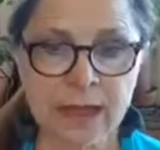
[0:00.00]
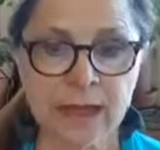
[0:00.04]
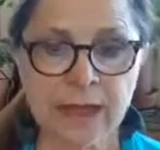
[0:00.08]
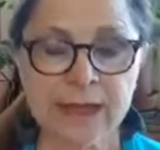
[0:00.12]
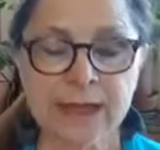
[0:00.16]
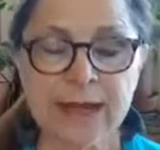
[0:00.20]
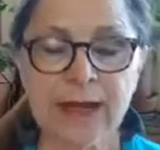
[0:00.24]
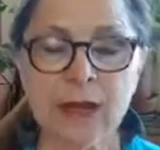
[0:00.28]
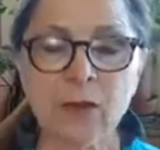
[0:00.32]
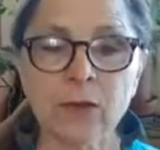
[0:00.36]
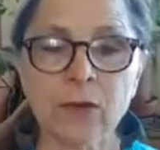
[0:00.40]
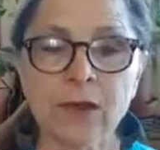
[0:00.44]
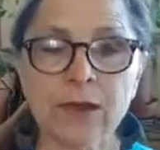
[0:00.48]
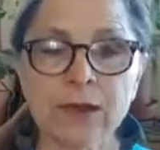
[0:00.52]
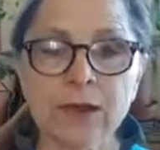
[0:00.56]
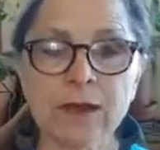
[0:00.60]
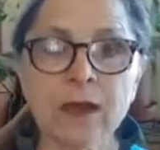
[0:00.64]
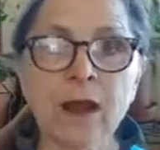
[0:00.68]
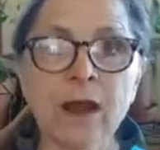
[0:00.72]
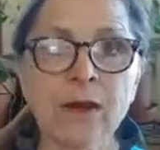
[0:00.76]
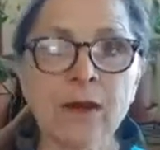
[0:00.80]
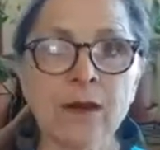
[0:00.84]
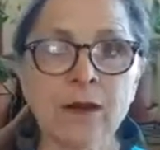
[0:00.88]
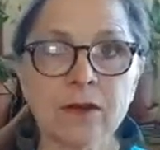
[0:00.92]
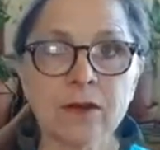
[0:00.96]
Now, in
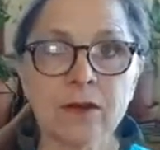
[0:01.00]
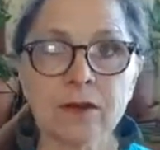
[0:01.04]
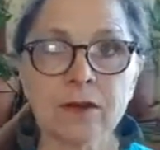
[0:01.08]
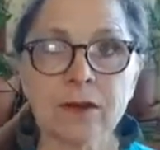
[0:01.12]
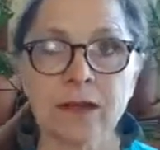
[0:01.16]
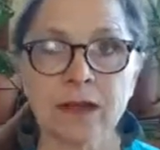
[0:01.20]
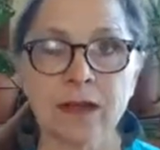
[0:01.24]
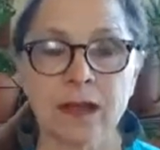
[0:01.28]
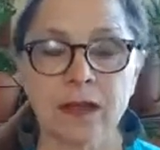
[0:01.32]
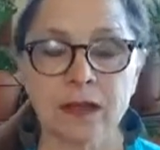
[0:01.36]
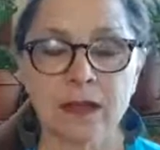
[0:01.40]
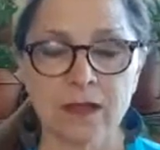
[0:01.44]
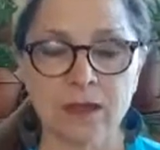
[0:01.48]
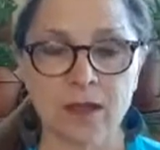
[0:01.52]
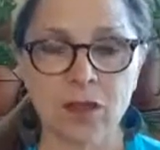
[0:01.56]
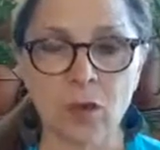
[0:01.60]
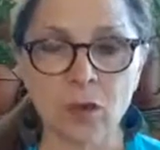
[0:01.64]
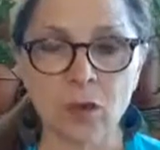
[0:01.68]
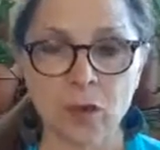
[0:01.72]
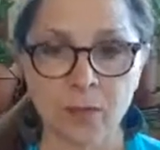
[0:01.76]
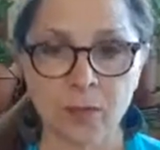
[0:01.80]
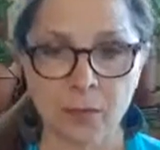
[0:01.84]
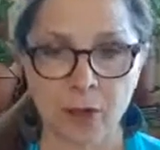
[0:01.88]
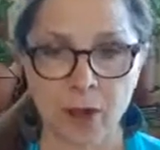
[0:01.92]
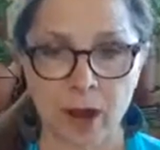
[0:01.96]
our
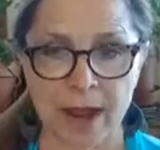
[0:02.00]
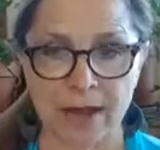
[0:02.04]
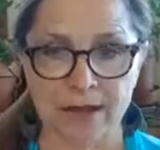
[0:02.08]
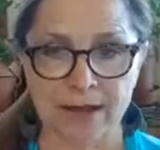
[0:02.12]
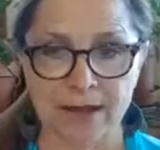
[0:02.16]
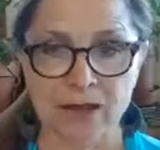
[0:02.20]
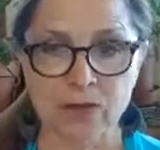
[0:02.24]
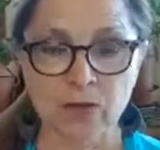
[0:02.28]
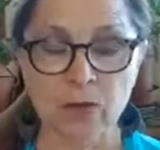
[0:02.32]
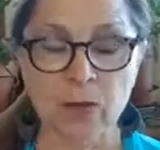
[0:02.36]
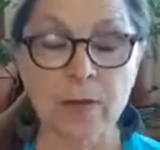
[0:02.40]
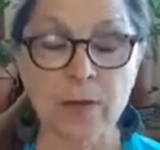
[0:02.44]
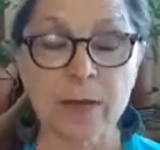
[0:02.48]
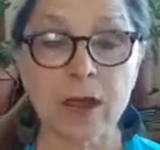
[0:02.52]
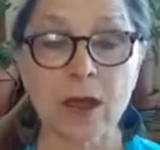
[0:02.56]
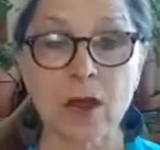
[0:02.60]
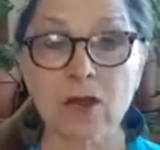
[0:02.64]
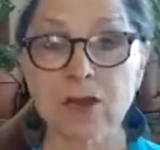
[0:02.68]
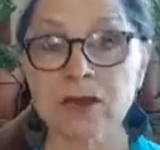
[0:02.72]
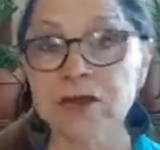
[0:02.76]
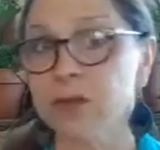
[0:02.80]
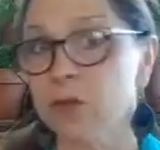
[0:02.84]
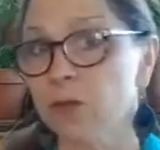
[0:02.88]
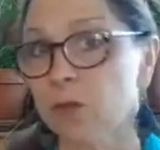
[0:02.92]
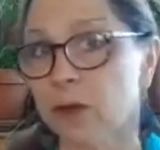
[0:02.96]
yoga practice, we may
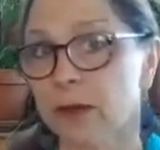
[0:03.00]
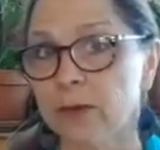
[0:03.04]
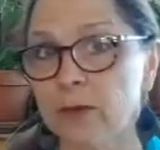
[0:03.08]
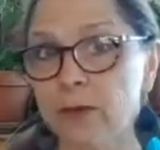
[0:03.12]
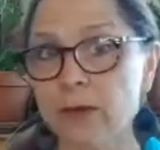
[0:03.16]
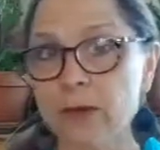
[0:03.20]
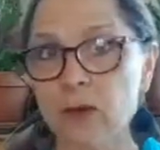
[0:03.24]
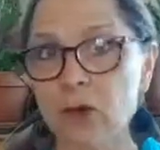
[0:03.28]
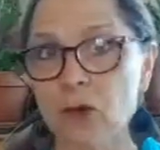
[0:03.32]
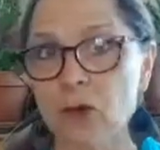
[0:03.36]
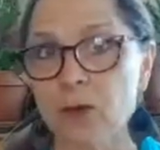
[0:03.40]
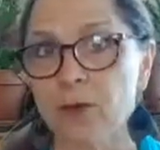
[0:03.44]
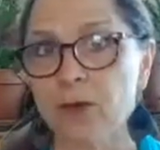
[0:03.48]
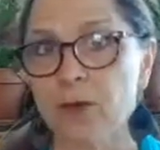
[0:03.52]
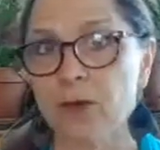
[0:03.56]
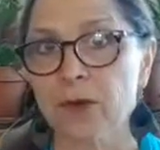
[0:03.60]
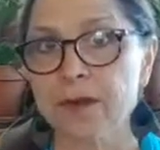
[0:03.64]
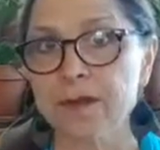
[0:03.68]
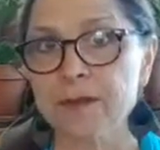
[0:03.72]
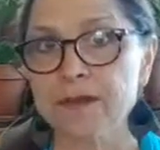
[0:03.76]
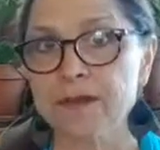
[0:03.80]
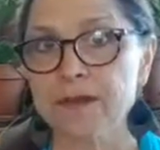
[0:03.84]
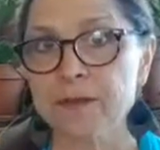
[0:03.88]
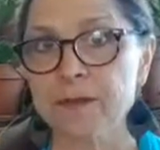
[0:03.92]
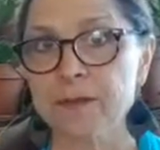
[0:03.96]
also want to
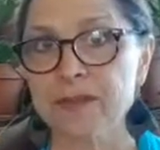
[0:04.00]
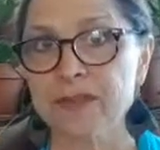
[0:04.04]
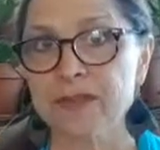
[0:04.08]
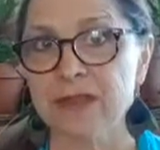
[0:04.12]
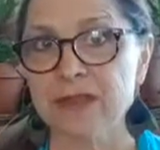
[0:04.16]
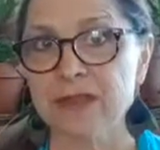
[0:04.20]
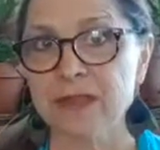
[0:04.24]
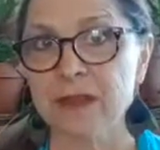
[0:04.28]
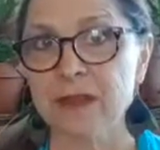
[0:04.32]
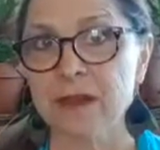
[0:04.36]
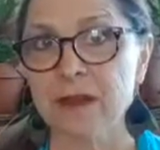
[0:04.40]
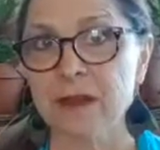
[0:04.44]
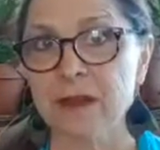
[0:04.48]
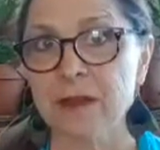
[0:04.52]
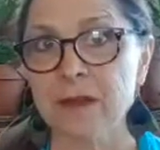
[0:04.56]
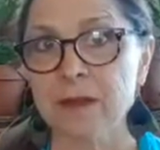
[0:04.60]
incorporate some of the